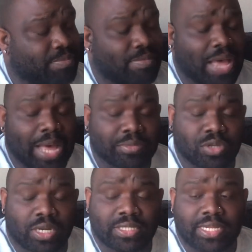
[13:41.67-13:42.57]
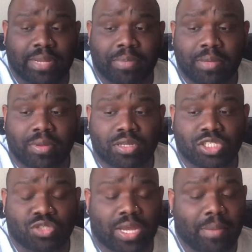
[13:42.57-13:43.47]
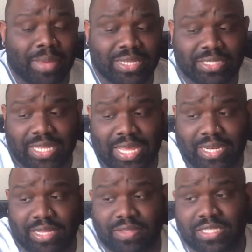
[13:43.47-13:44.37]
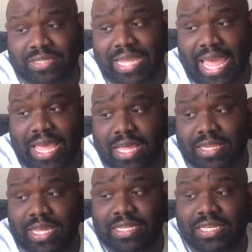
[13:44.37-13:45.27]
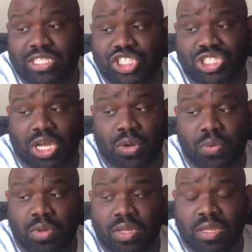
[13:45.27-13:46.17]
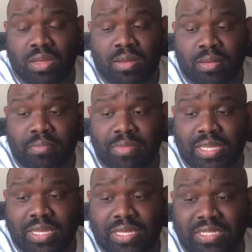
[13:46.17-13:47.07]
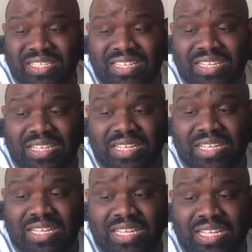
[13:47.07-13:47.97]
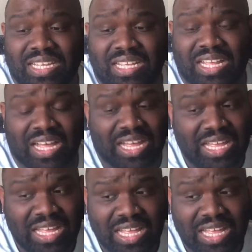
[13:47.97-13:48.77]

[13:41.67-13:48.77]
I'm starting to see that people are just trying to make it to the end of this game and the end of this show because. Huh?